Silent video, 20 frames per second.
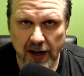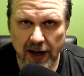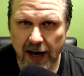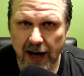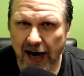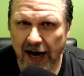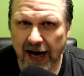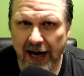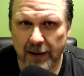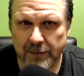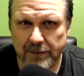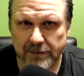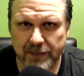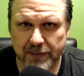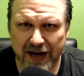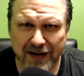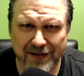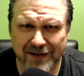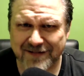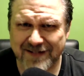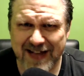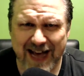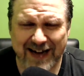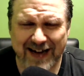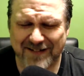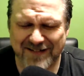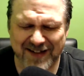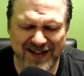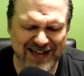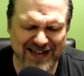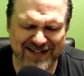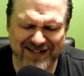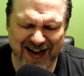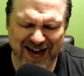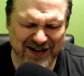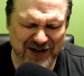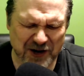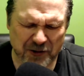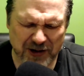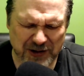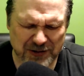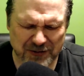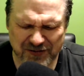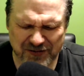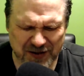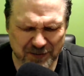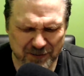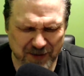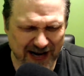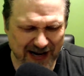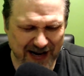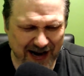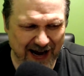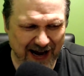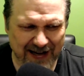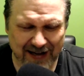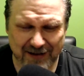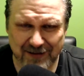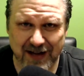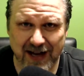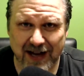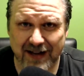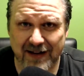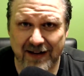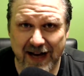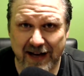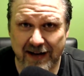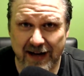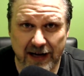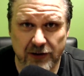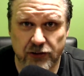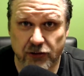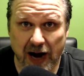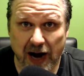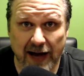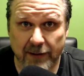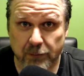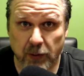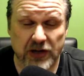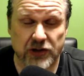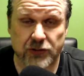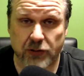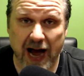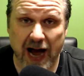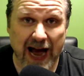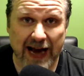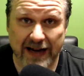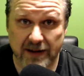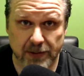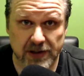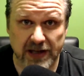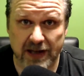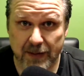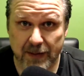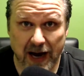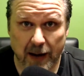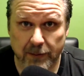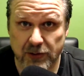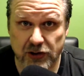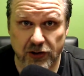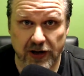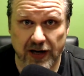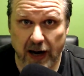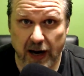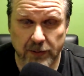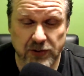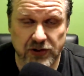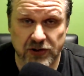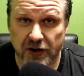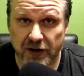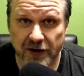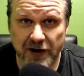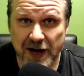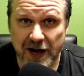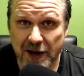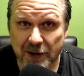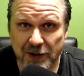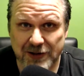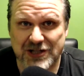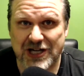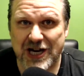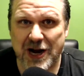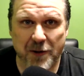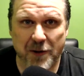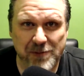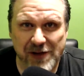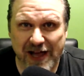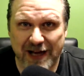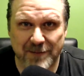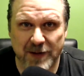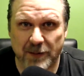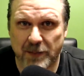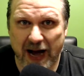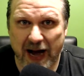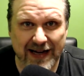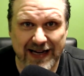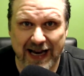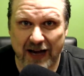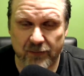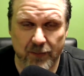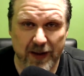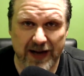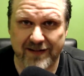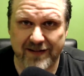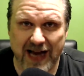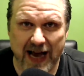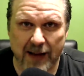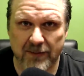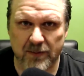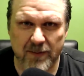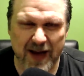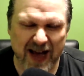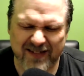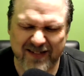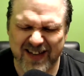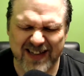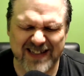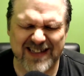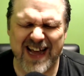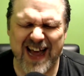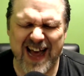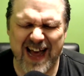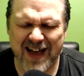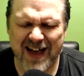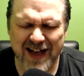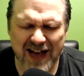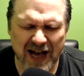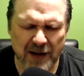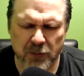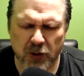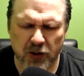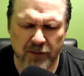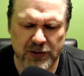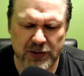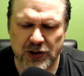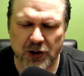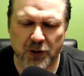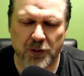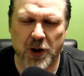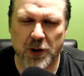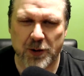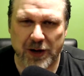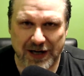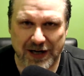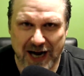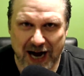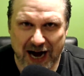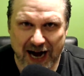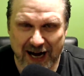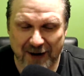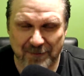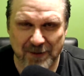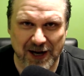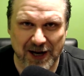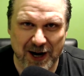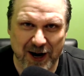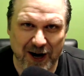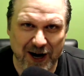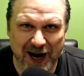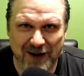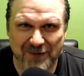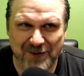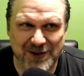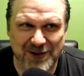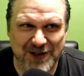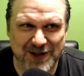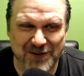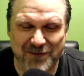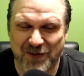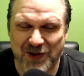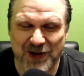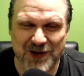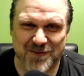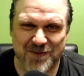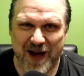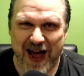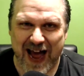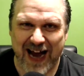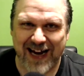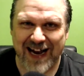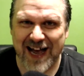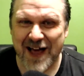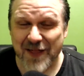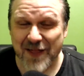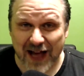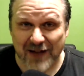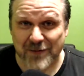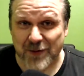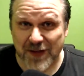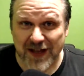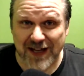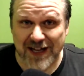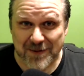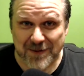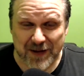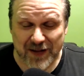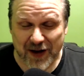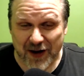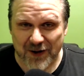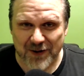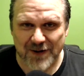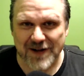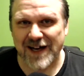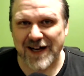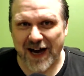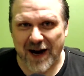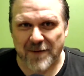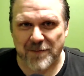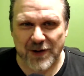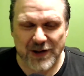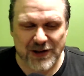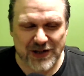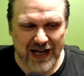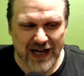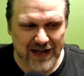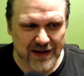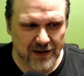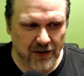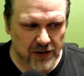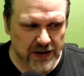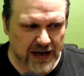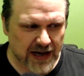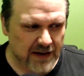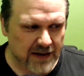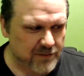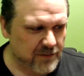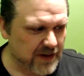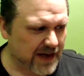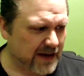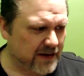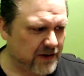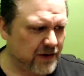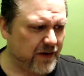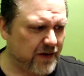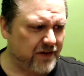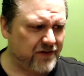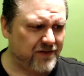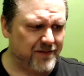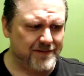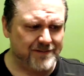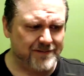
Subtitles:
But other than that, he's like, he's got no interest in me. And he tried. We tried. Believe me, I'm sure Geo played him the podcast many times, and Mac's like, nah, I'm more of a Joe Rogan guy. And I'm like, all right, well, good for you, Mac. Thanks for thinking of me, though. I appreciate it. Hold on, we got to do this.